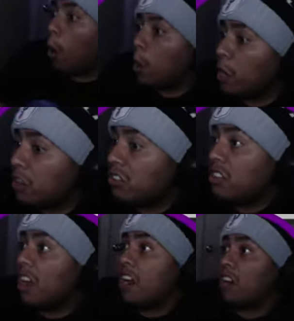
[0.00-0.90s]
He's
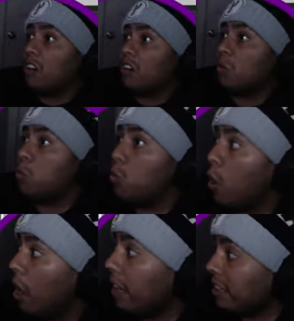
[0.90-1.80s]
there.
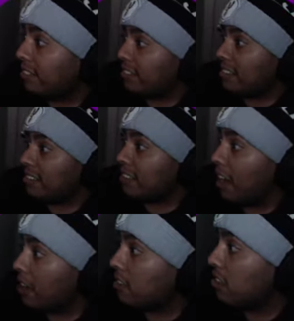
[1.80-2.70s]
What? This
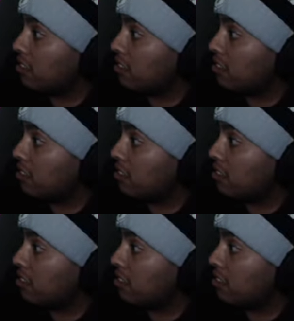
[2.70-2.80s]
guy is a